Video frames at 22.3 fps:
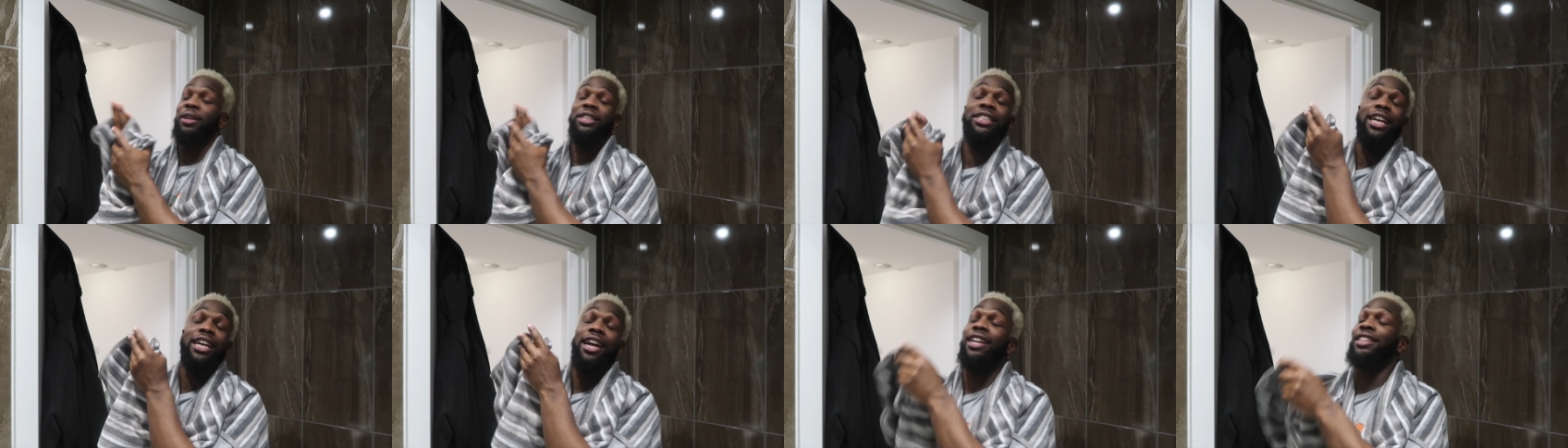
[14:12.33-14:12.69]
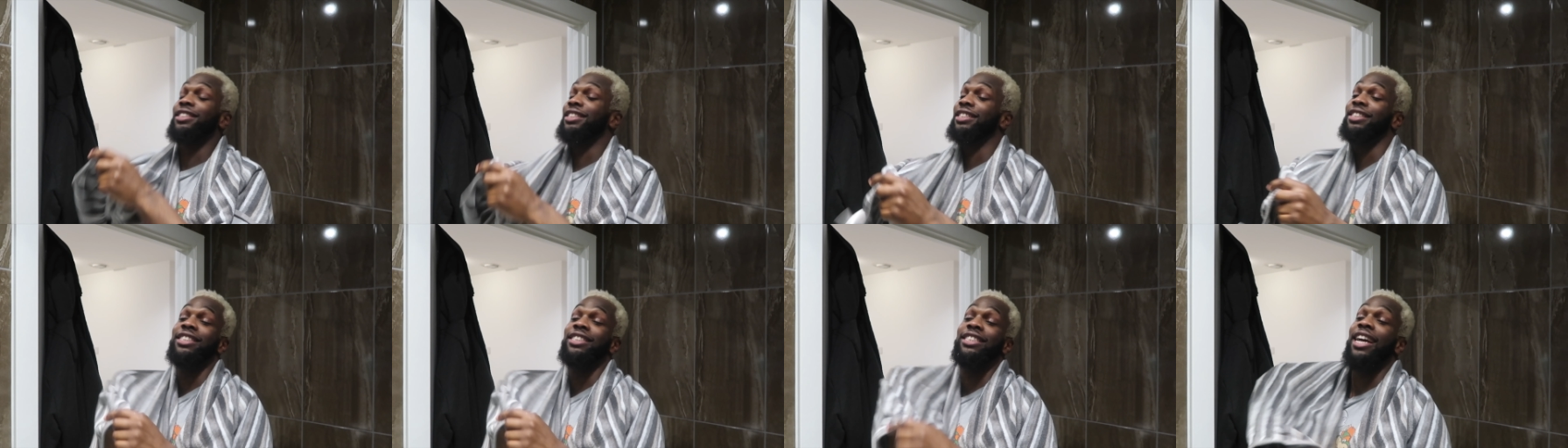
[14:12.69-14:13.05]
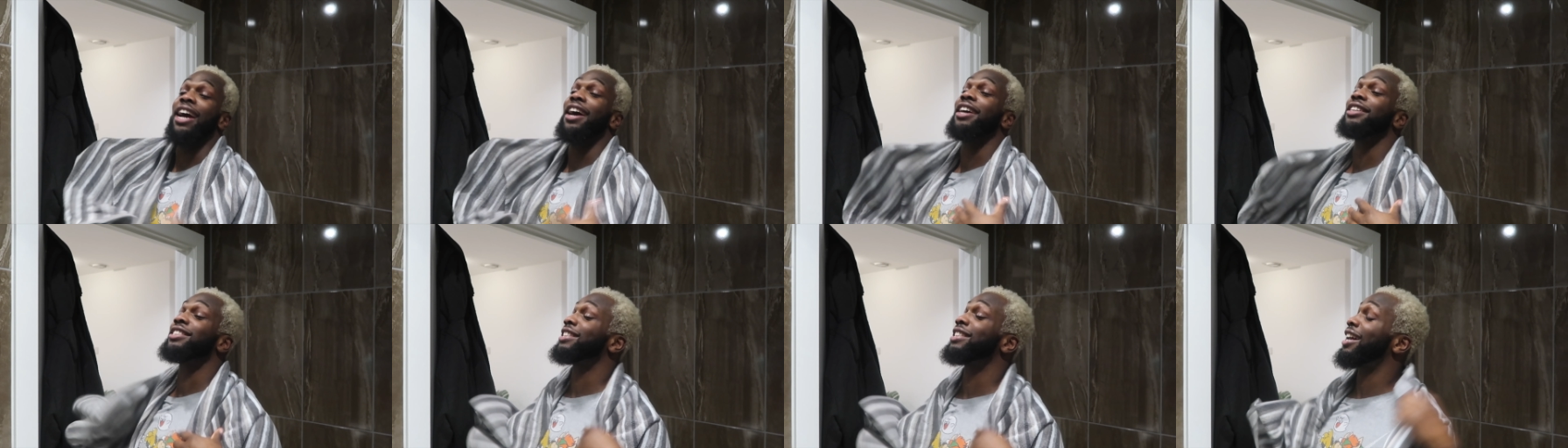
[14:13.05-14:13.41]
shout out to the
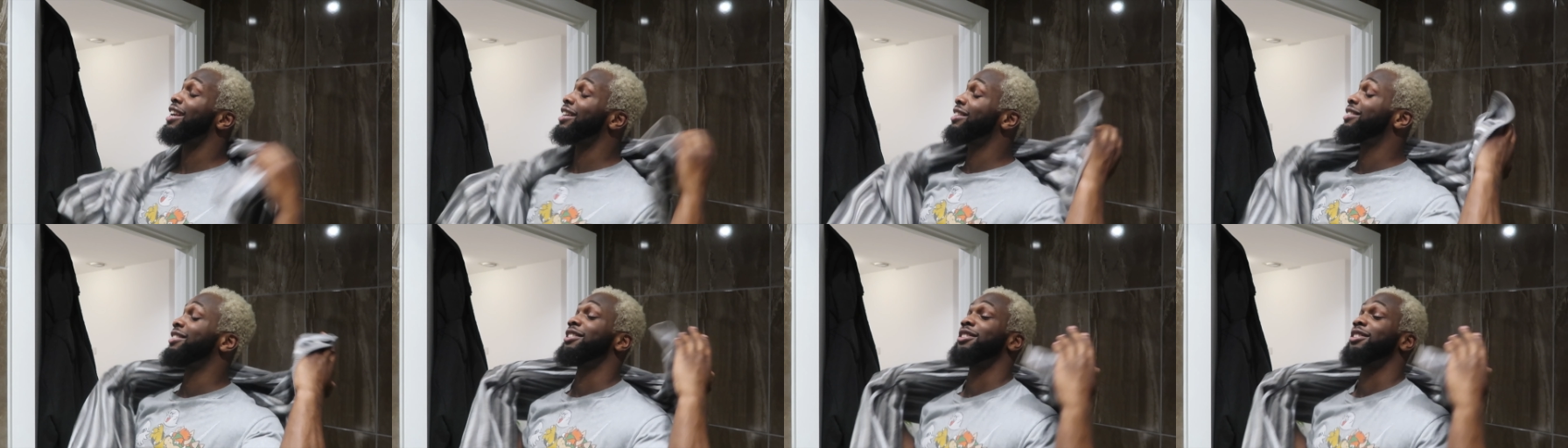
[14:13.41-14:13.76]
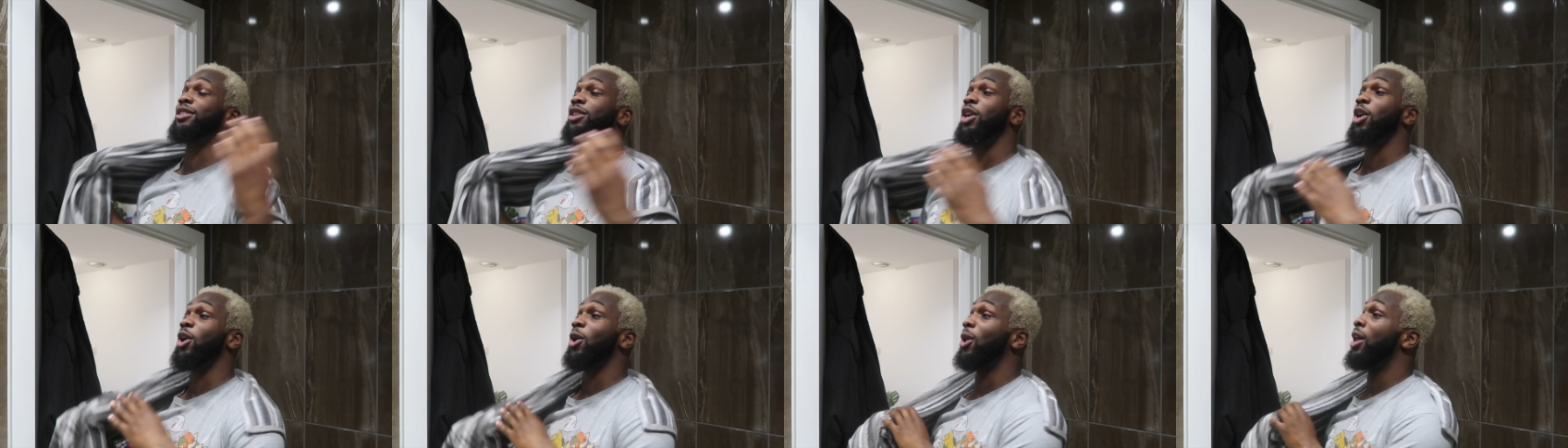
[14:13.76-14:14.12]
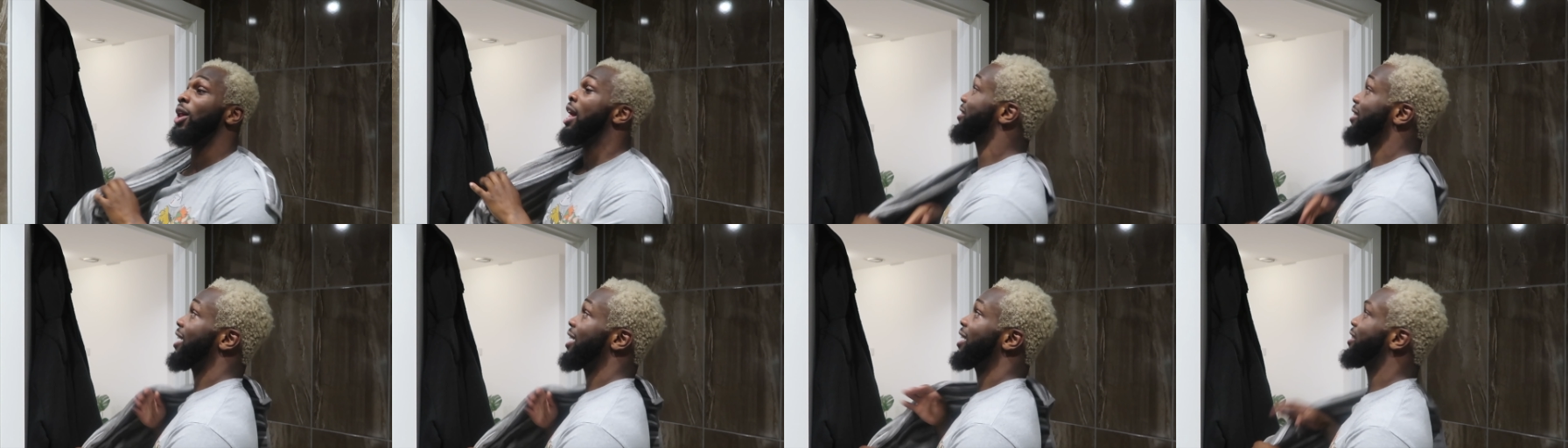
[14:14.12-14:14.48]
jazz, shout out to the soul,
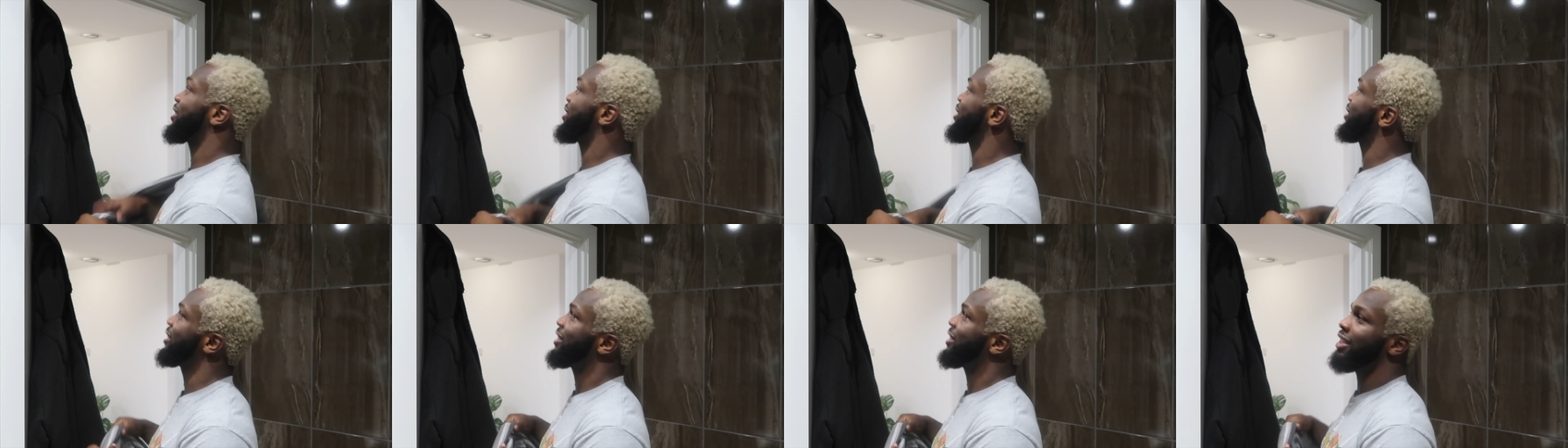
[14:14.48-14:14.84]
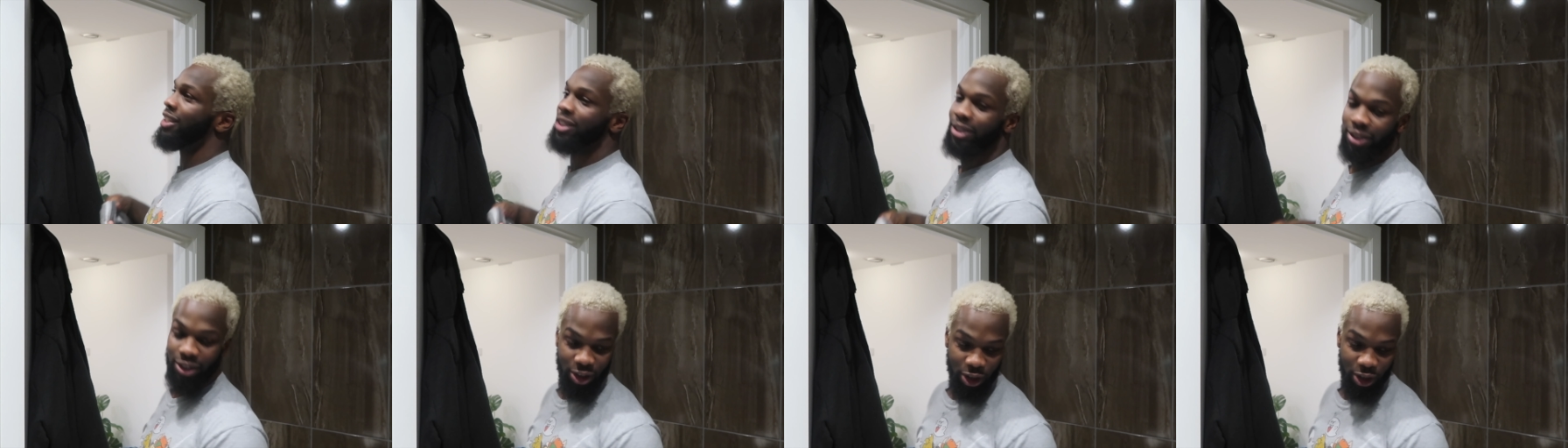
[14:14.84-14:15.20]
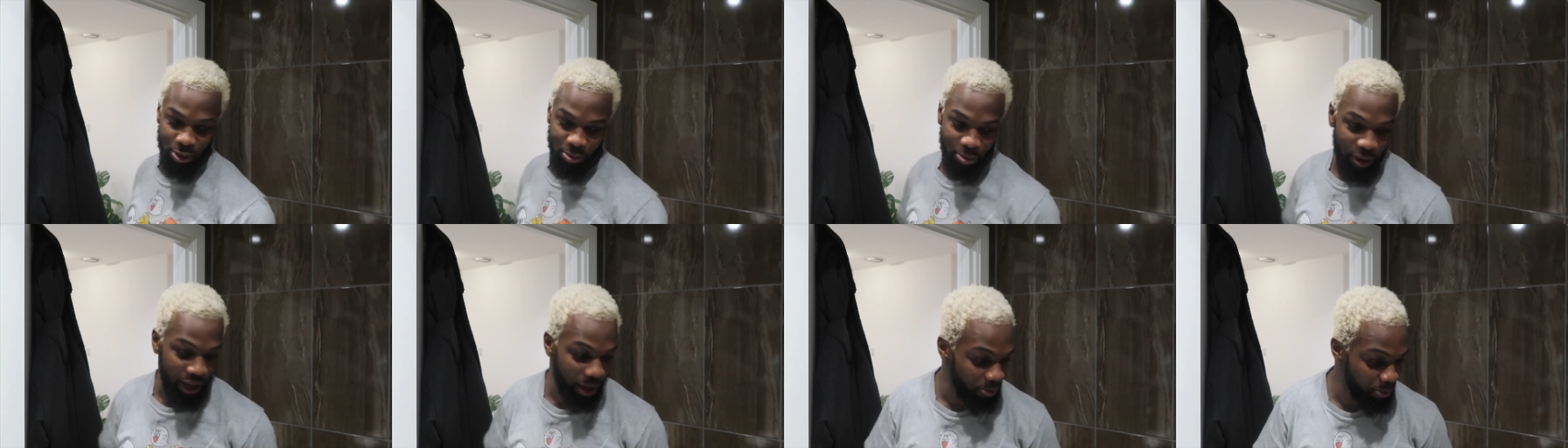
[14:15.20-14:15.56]
shout out to the neo soul
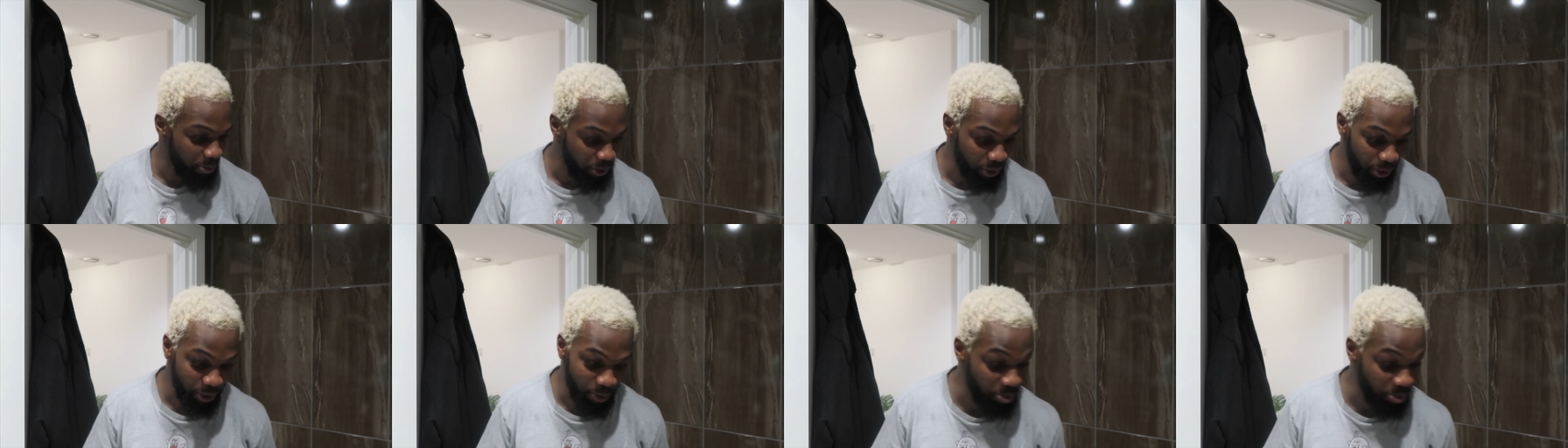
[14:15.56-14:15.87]
people,